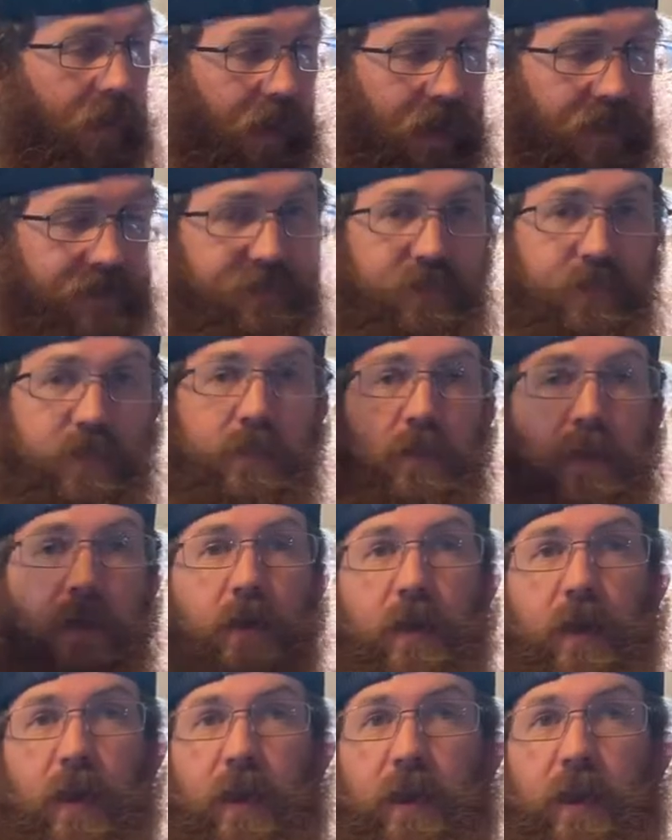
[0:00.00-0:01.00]
Etsy,
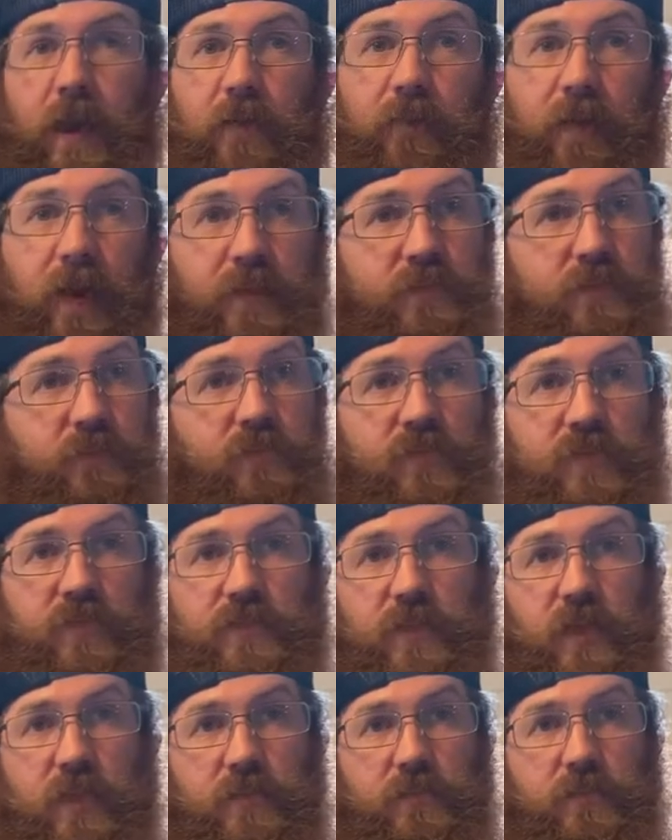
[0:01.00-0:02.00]
and I've had some
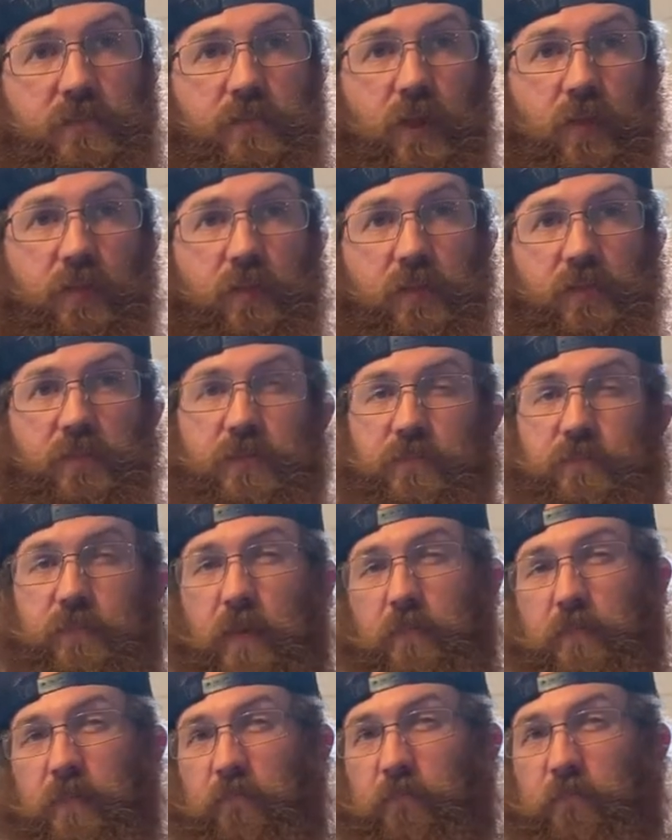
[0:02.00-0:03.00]
success. I think this is
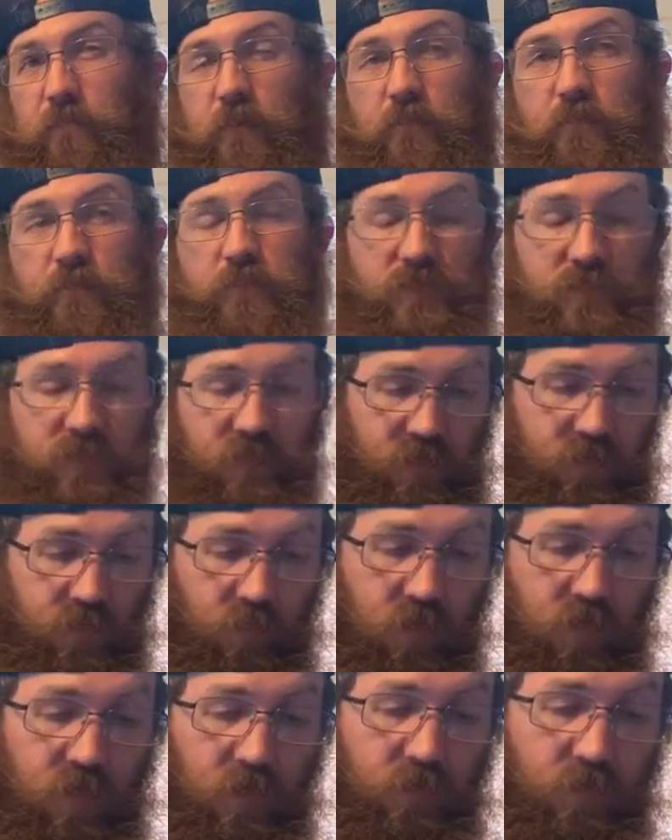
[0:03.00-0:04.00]
maybe the fifth or sixth
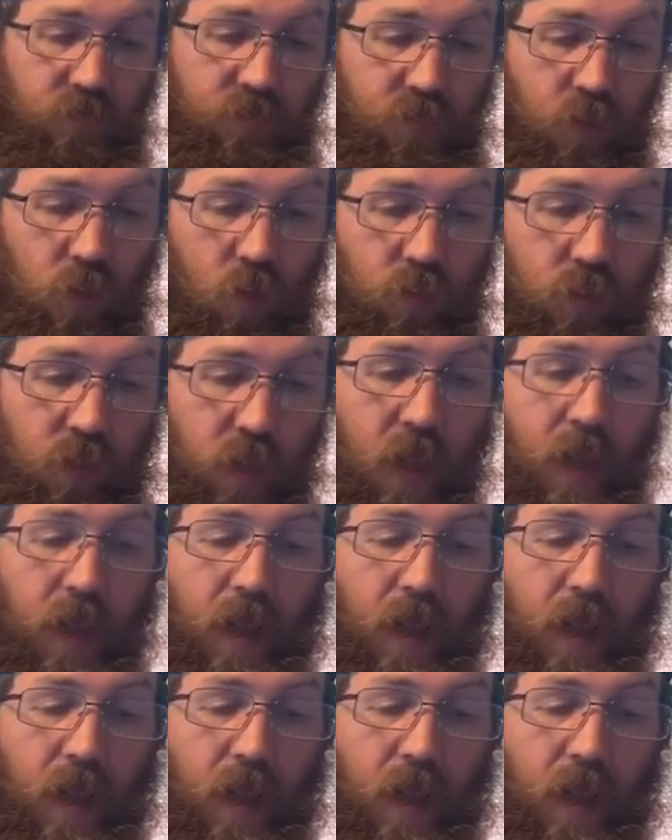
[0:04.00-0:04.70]
one that we sold.